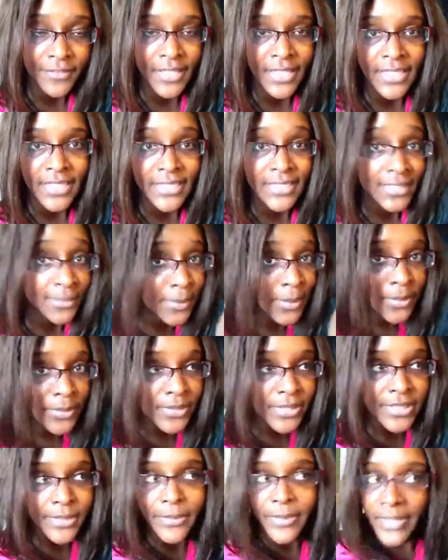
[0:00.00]
like it's
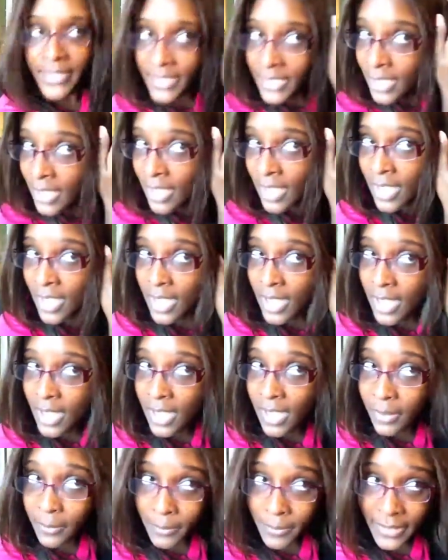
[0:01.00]
supposed to be.
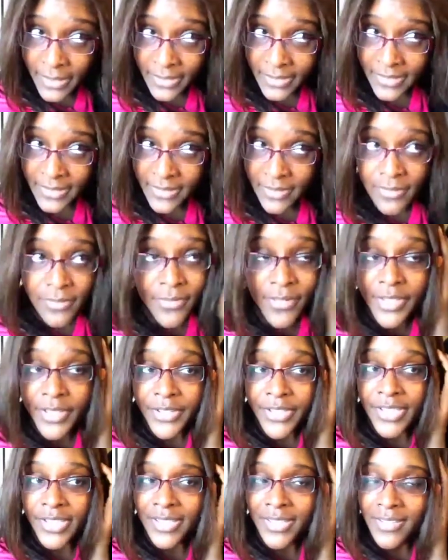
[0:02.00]
And this is
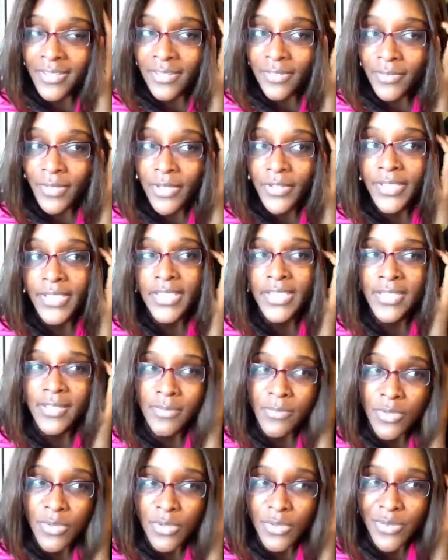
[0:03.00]
very
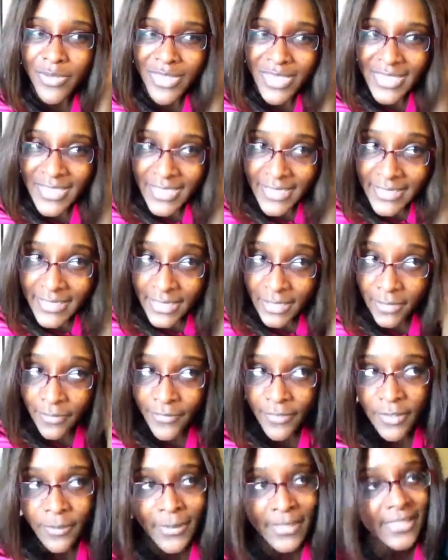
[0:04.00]
smooth. It's easy to
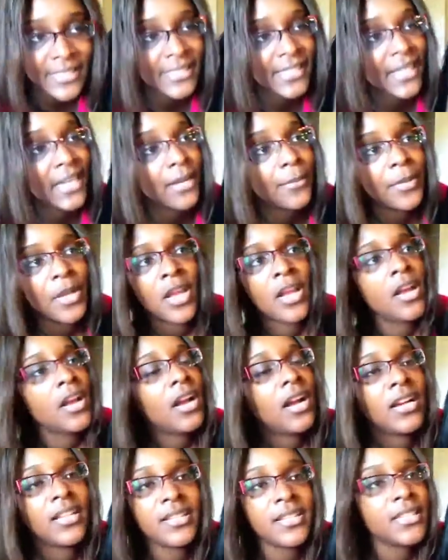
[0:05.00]
feel my scalp.
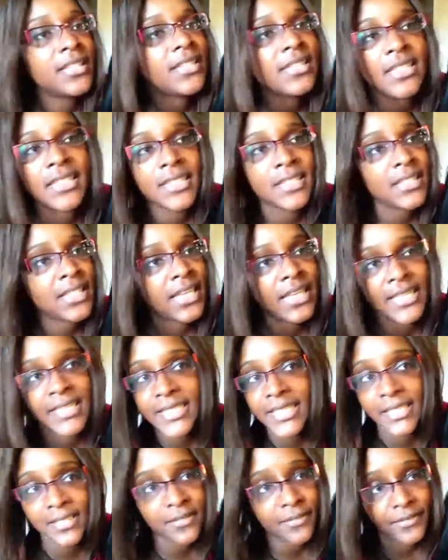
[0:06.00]
On this, it's not
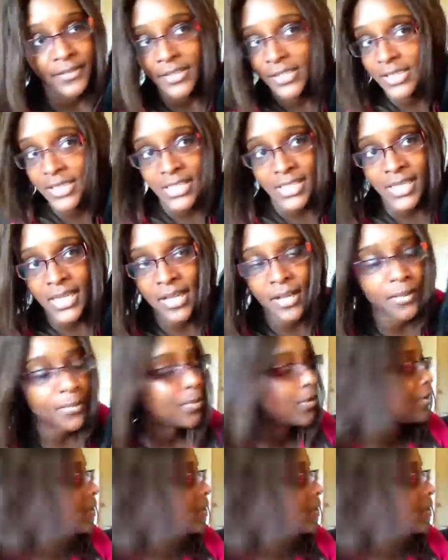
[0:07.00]
easy to feel a scalp.